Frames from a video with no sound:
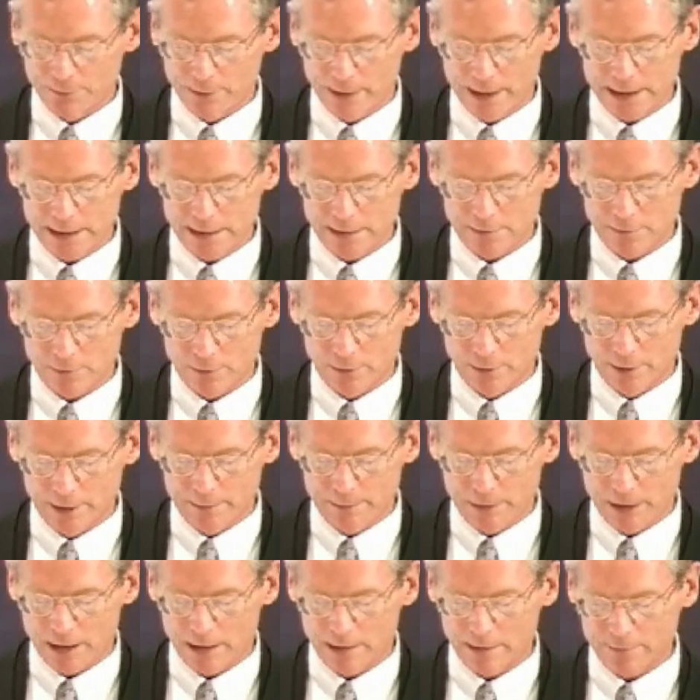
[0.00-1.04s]
and regulatory
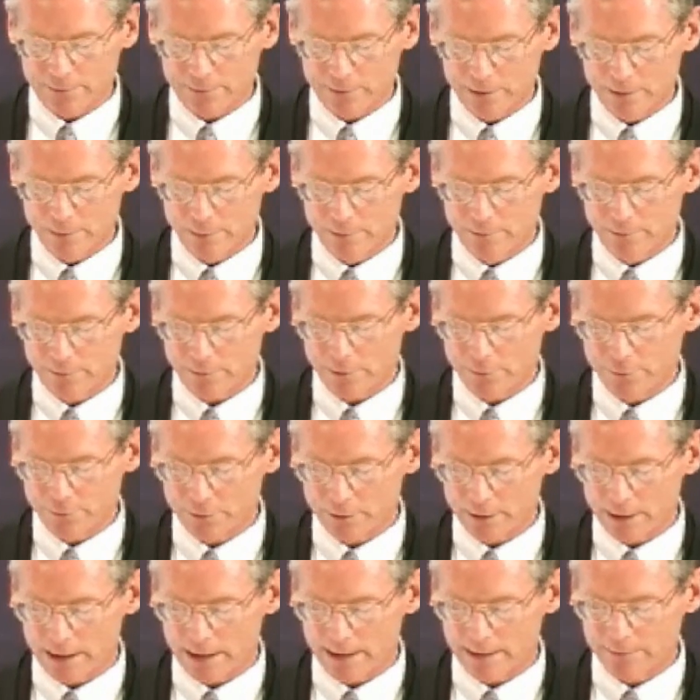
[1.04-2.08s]
policy would
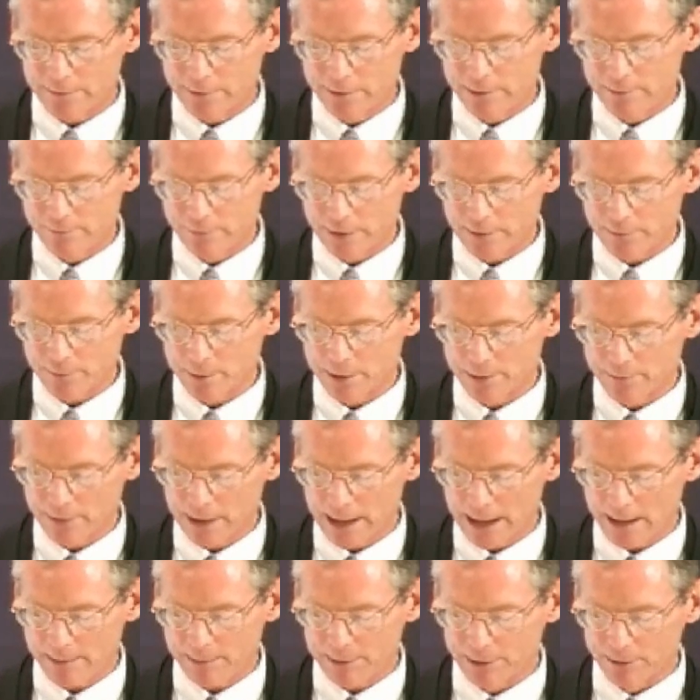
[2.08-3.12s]
socialize the investment of
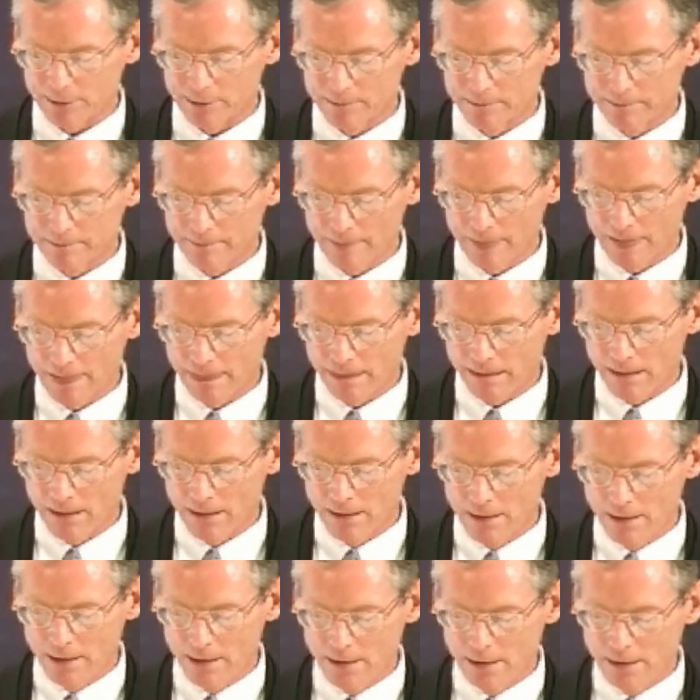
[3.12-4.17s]
capital.
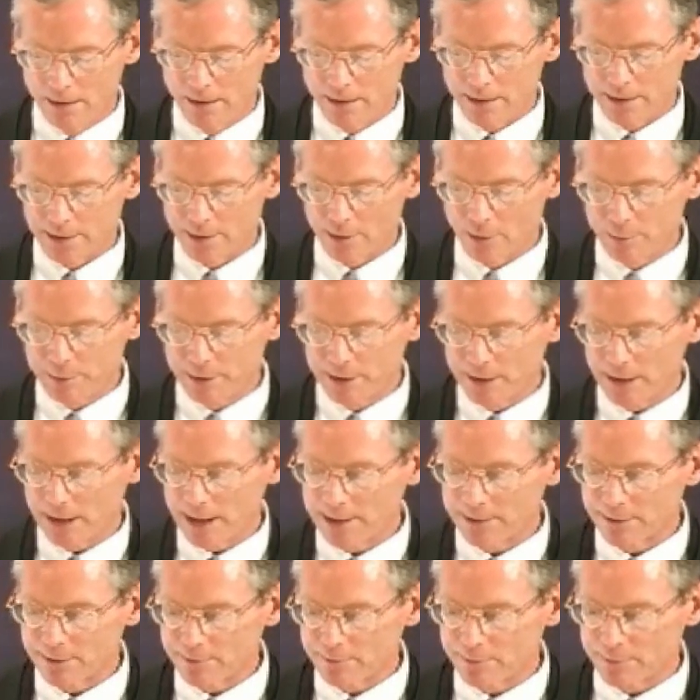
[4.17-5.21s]
In an open
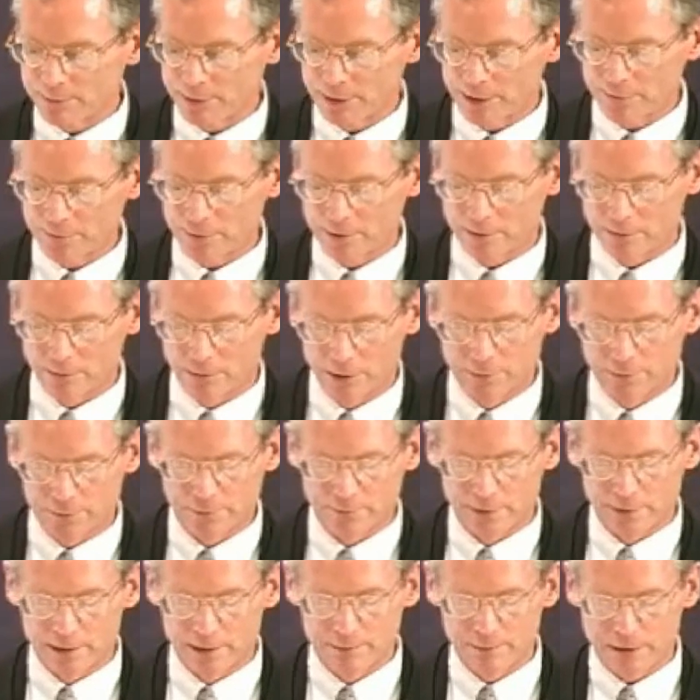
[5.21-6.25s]
letter to President
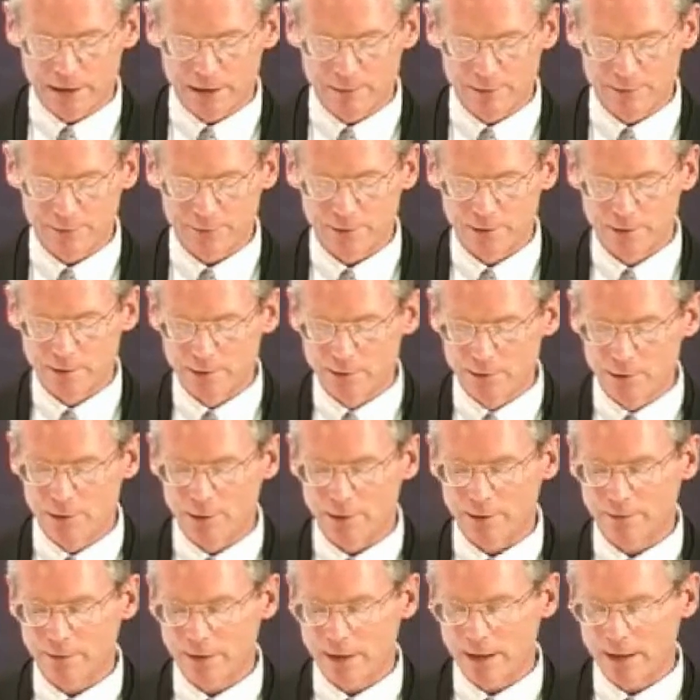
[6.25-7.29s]
Roosevelt published in the New
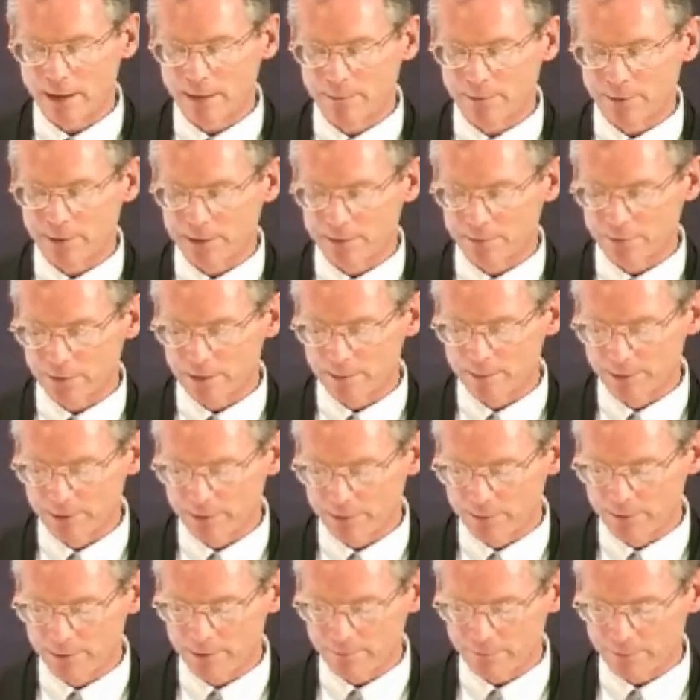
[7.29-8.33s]
York Times on December
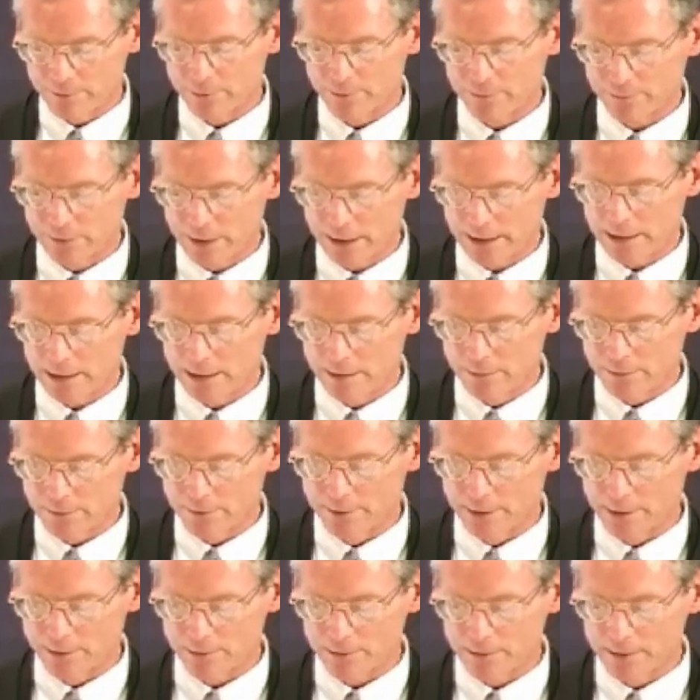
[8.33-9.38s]
31,
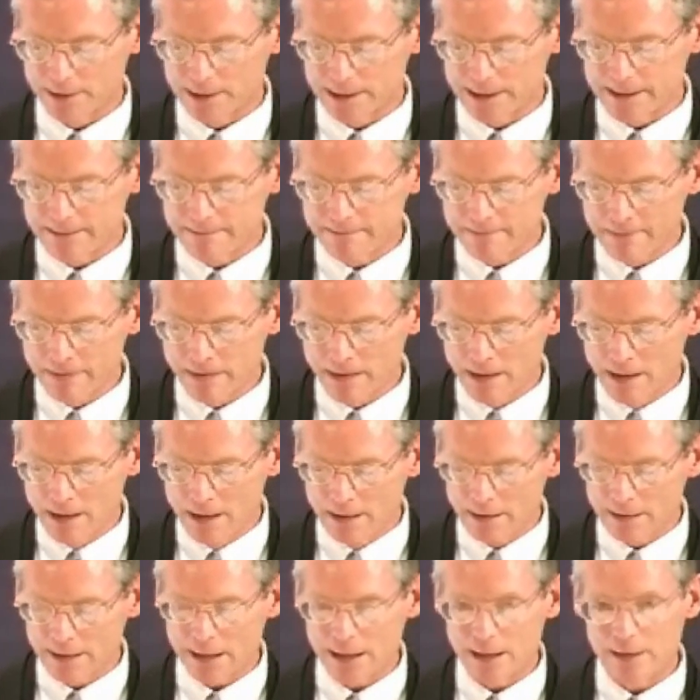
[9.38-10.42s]
1933,
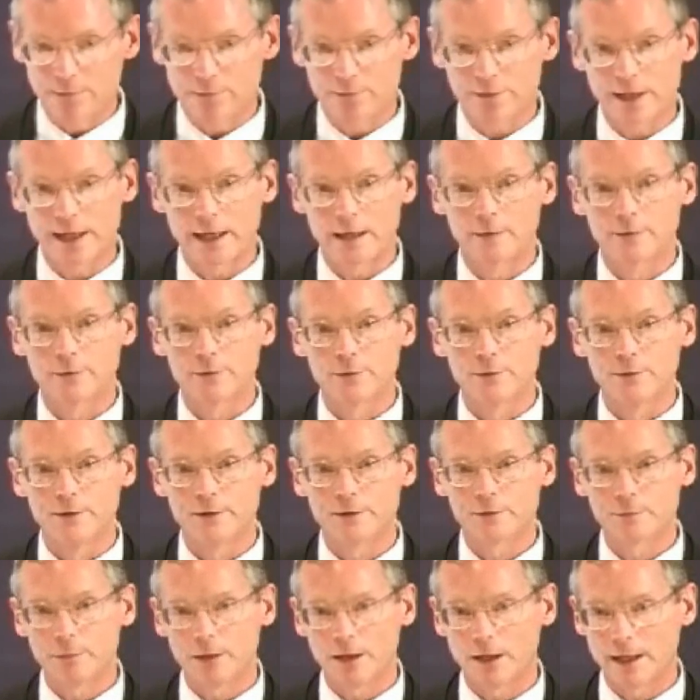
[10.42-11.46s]
Keynes counseled
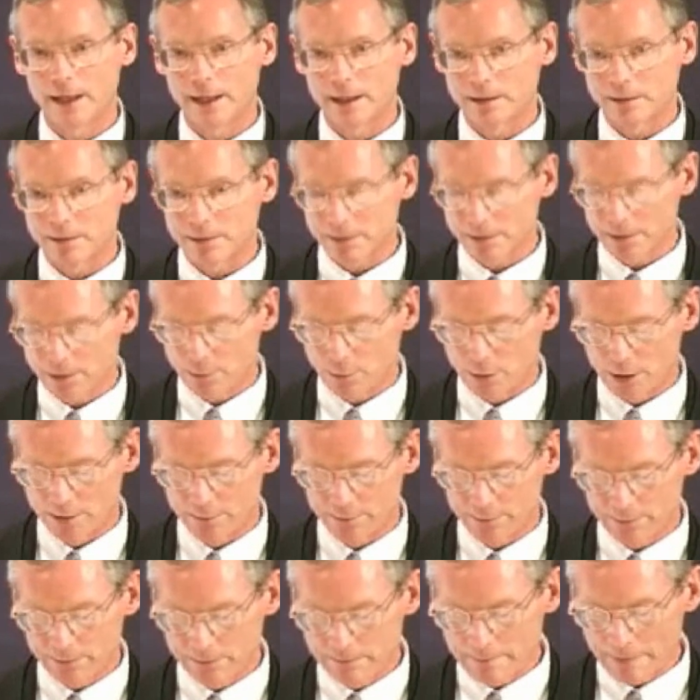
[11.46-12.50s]
this plan,
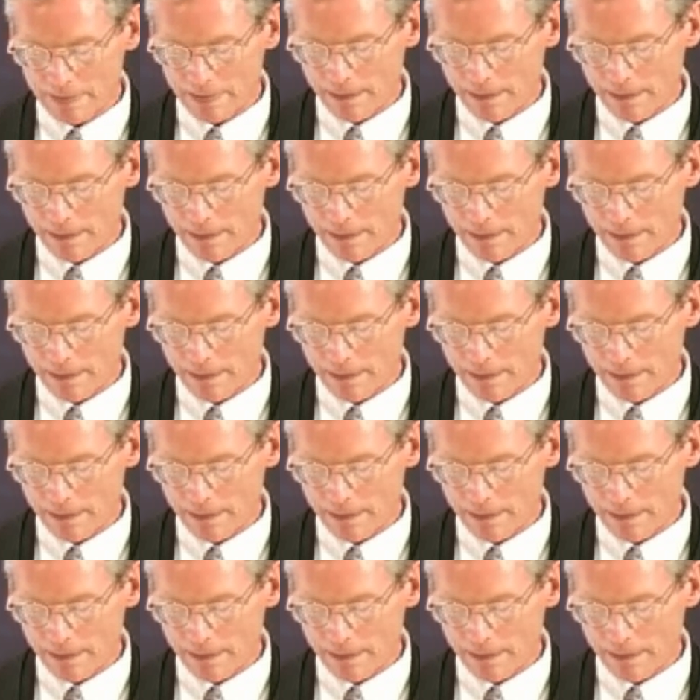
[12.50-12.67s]
quote,